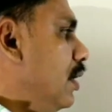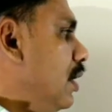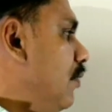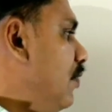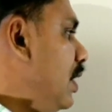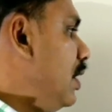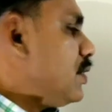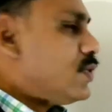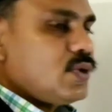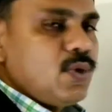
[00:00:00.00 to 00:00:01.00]
if
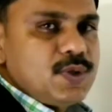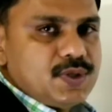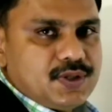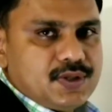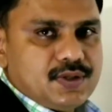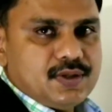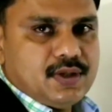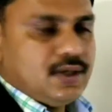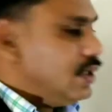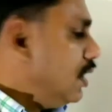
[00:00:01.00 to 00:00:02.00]
the source
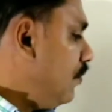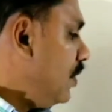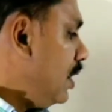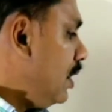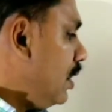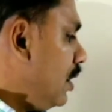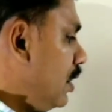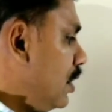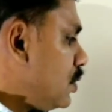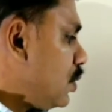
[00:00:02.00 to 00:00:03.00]

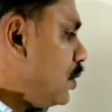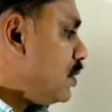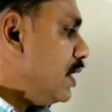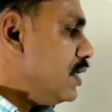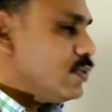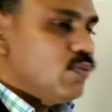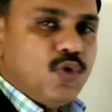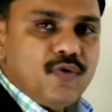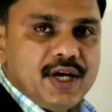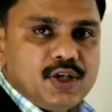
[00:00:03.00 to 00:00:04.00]
is
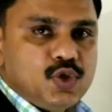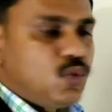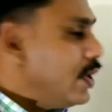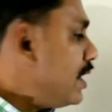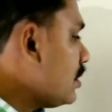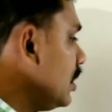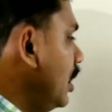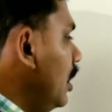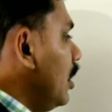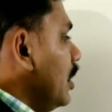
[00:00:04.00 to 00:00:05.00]
moving towards
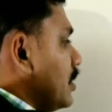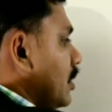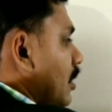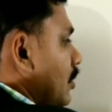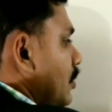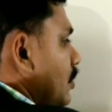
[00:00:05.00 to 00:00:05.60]
the listener,